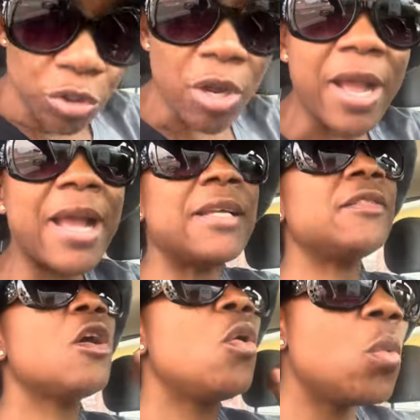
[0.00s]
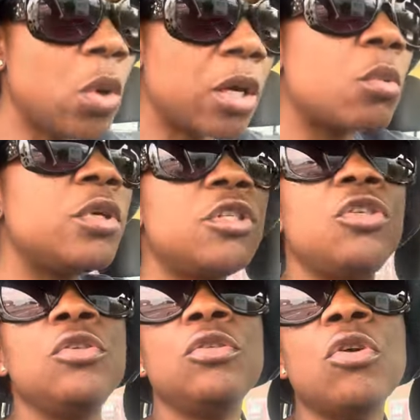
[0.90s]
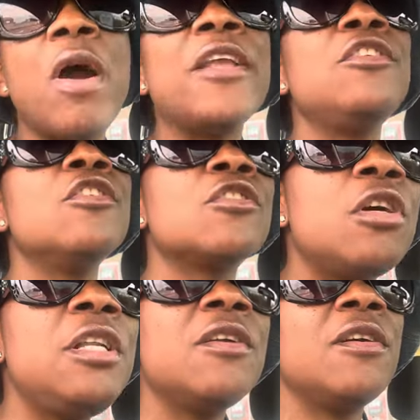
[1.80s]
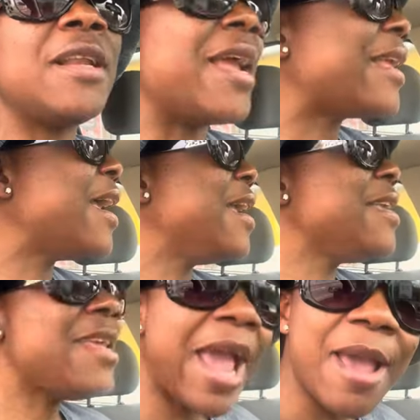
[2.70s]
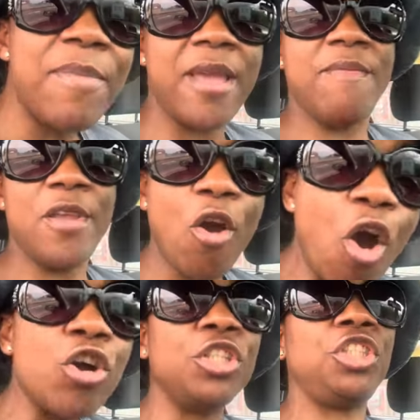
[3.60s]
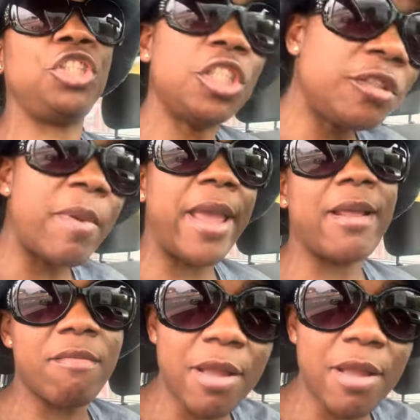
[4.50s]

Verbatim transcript: your hands, walk with you, or are you just calling God like, yeah, baby, oh, shit, man.